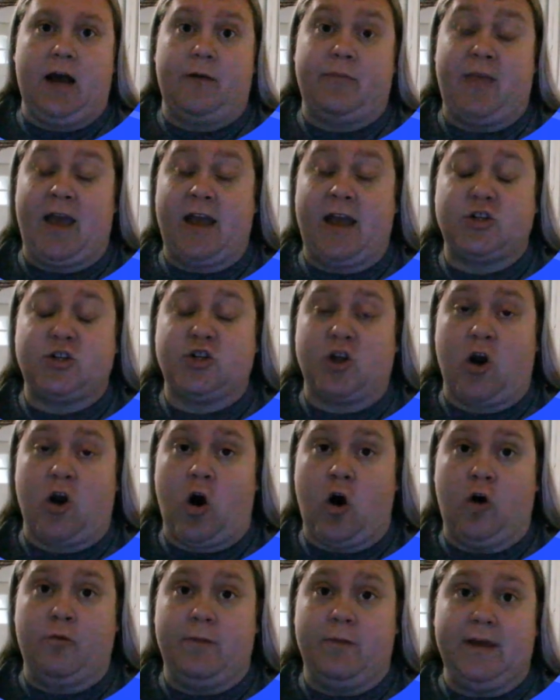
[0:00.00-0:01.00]
They should
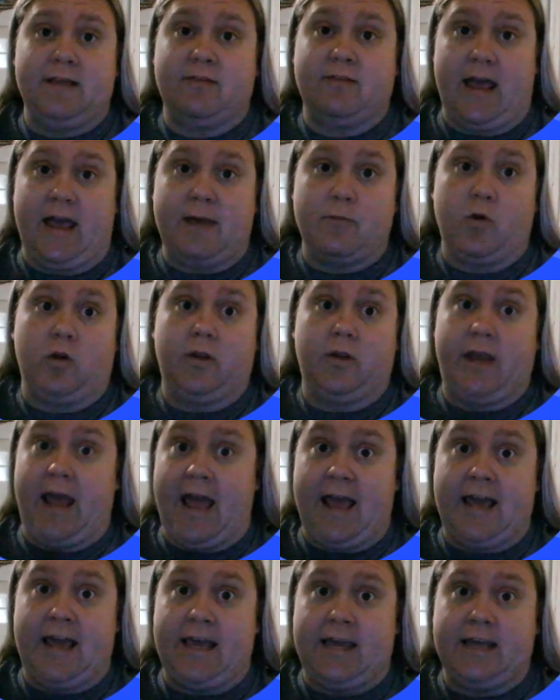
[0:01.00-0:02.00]
all be labeled
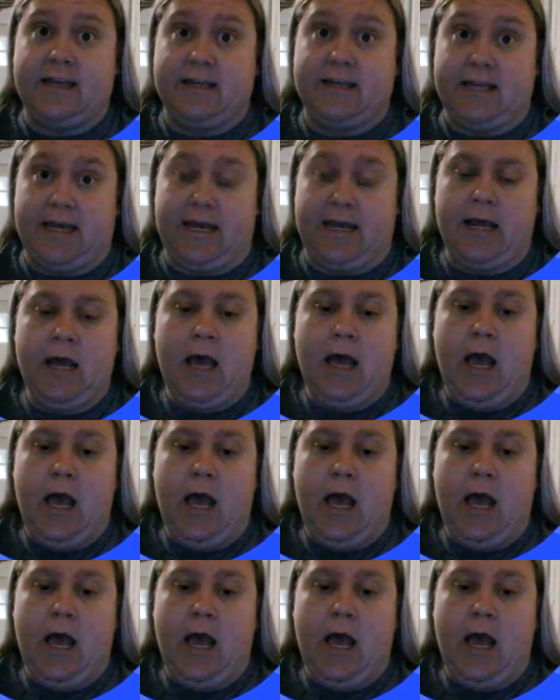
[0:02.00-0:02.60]
AED,